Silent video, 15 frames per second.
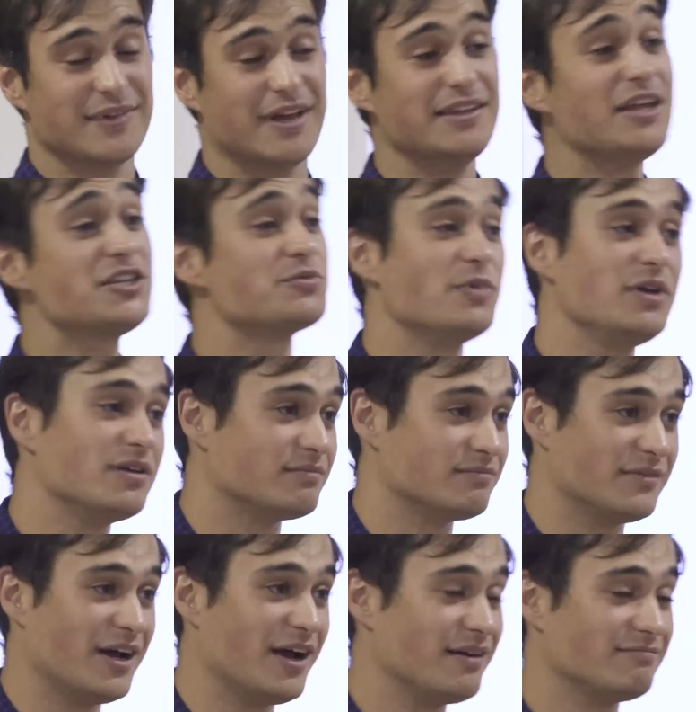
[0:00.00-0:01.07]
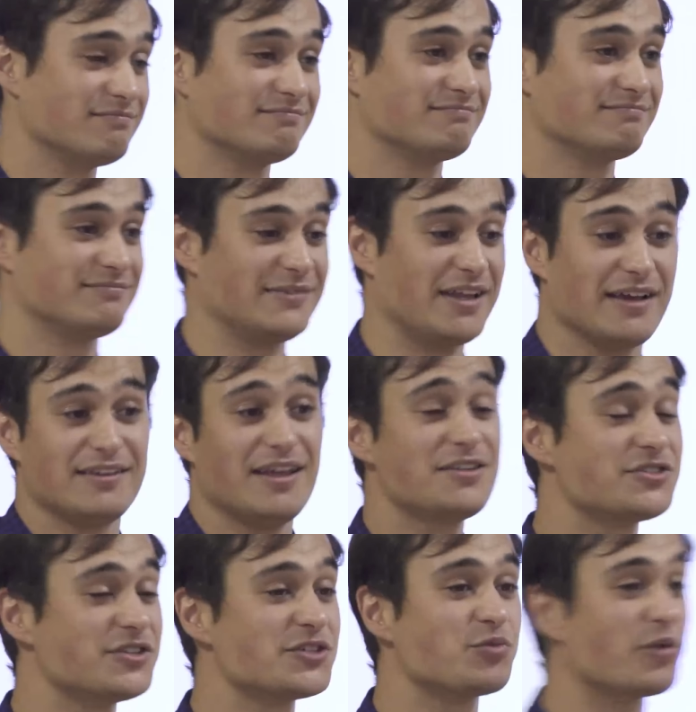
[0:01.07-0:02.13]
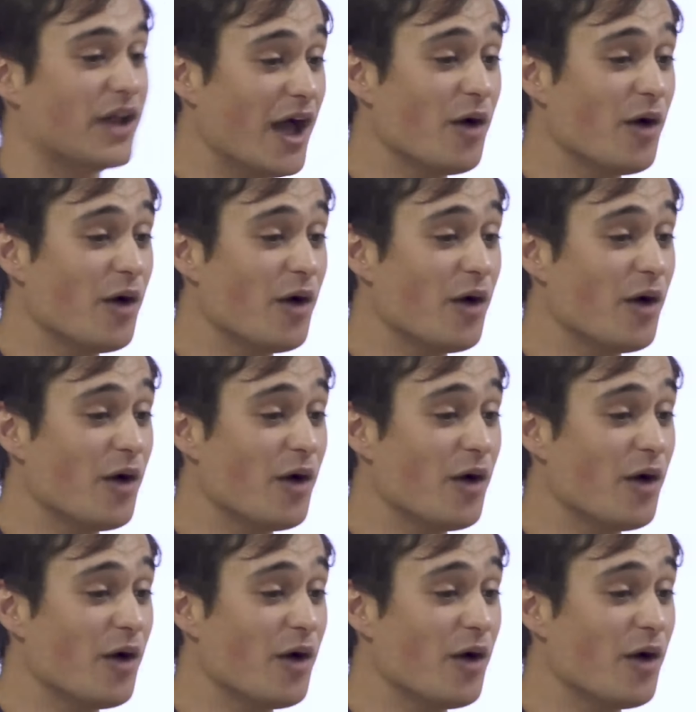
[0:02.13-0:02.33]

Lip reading: And that's me. Like, that's just what